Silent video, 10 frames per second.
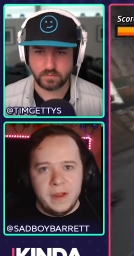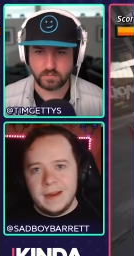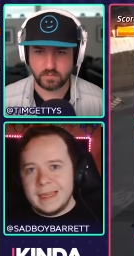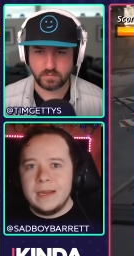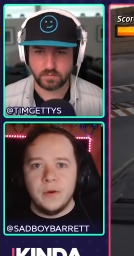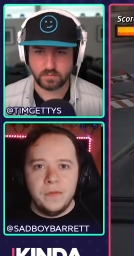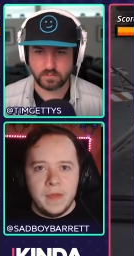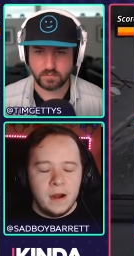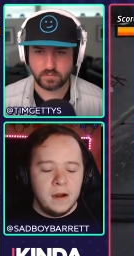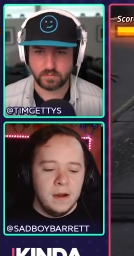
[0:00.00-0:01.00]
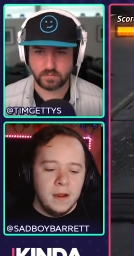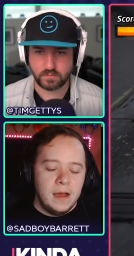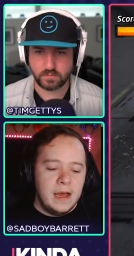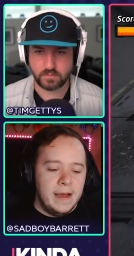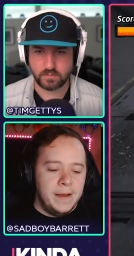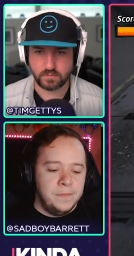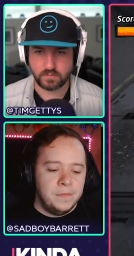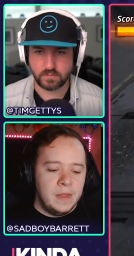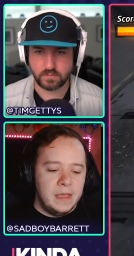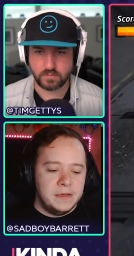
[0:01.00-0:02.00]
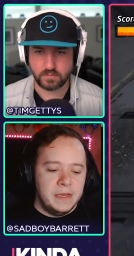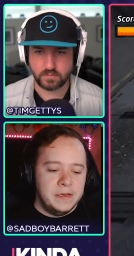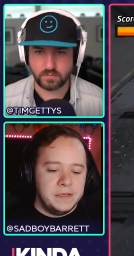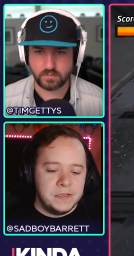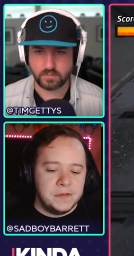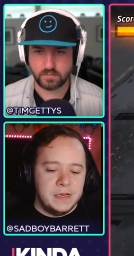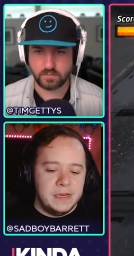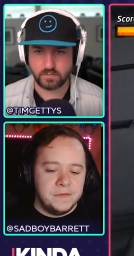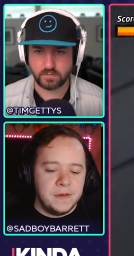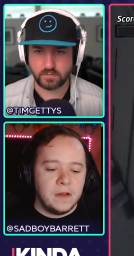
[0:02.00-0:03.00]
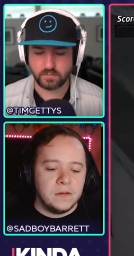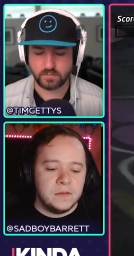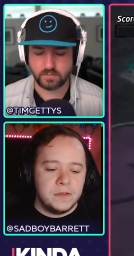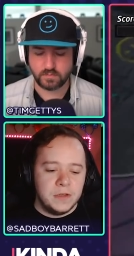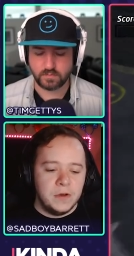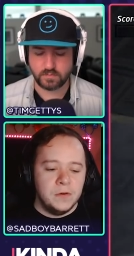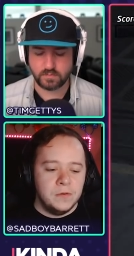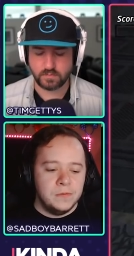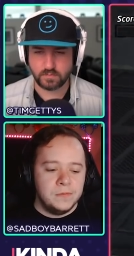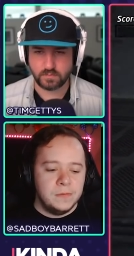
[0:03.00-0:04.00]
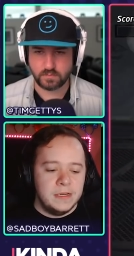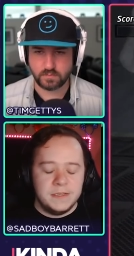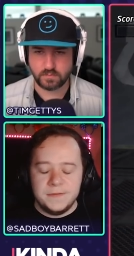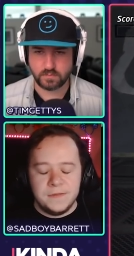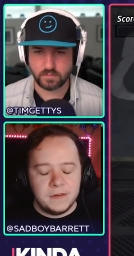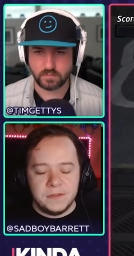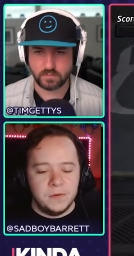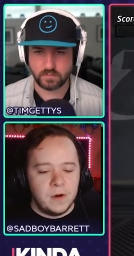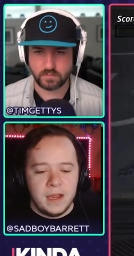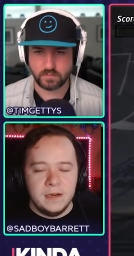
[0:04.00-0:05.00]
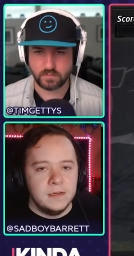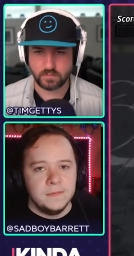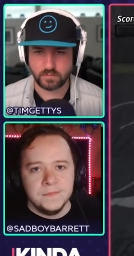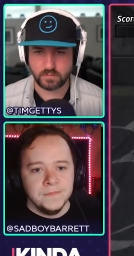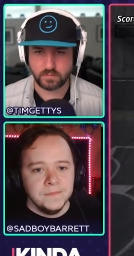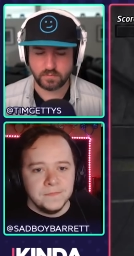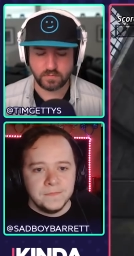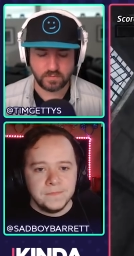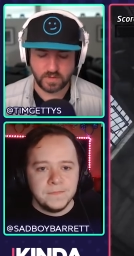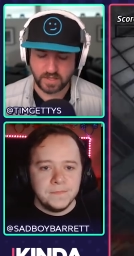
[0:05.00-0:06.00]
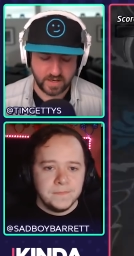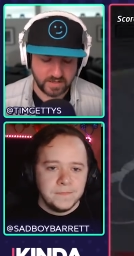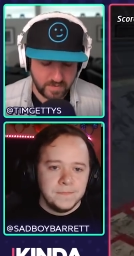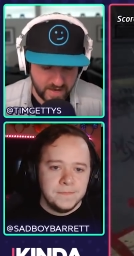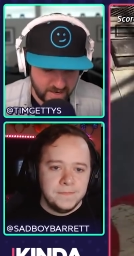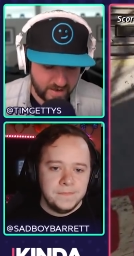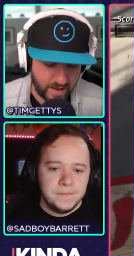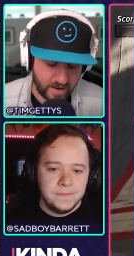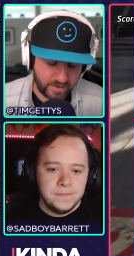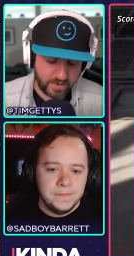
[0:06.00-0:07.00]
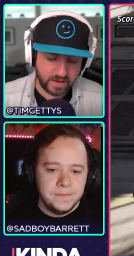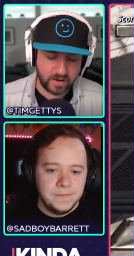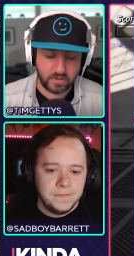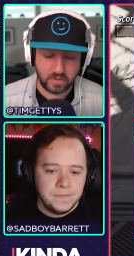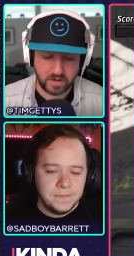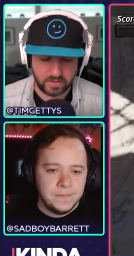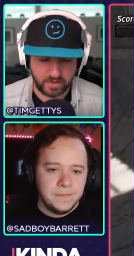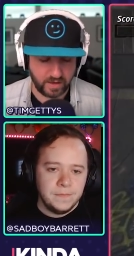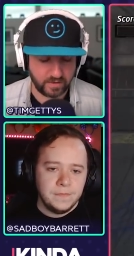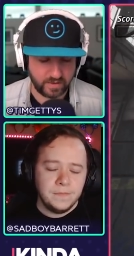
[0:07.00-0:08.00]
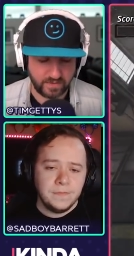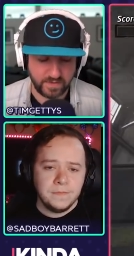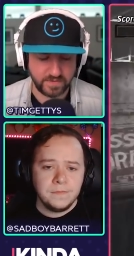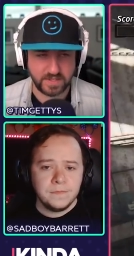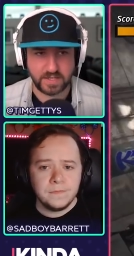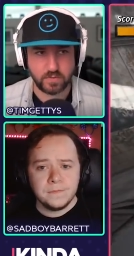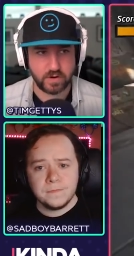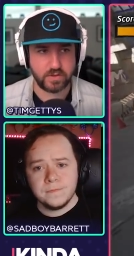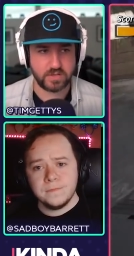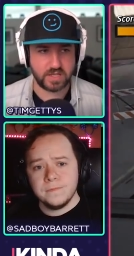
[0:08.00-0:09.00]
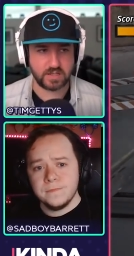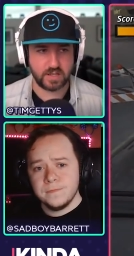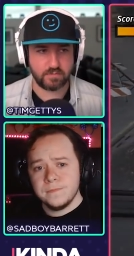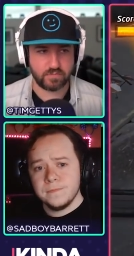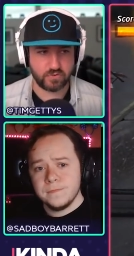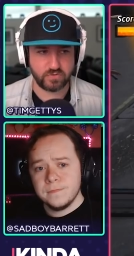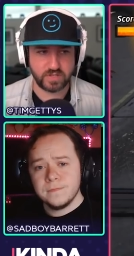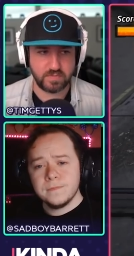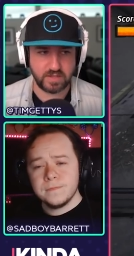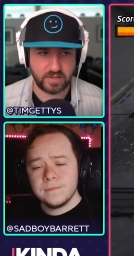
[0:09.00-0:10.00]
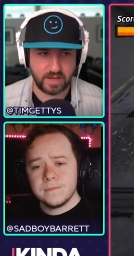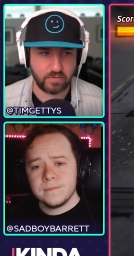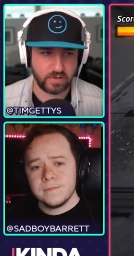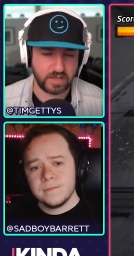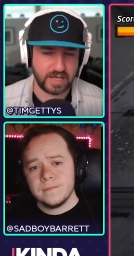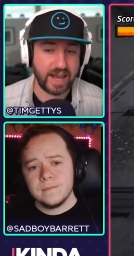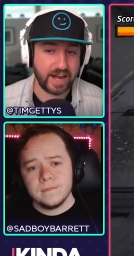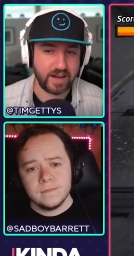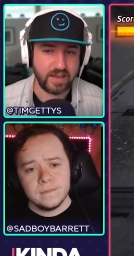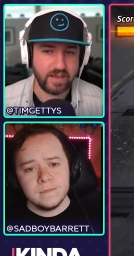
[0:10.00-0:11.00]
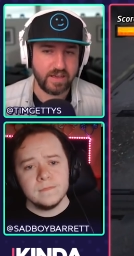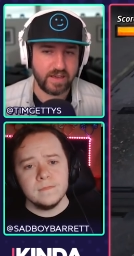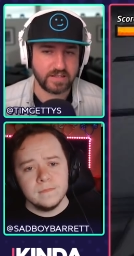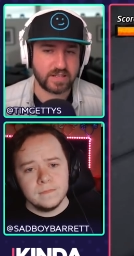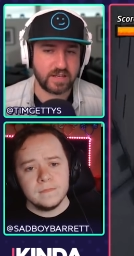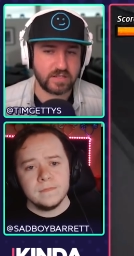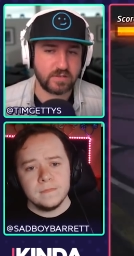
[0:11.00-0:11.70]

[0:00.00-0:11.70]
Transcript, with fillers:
Speaker 1: like here and there. Um, it it just it felt so it's felt so right.
Speaker 2: It does, man. And, and, I think another little thing, and this is one of those things that proves to me that they really get it, mm-hmm. is because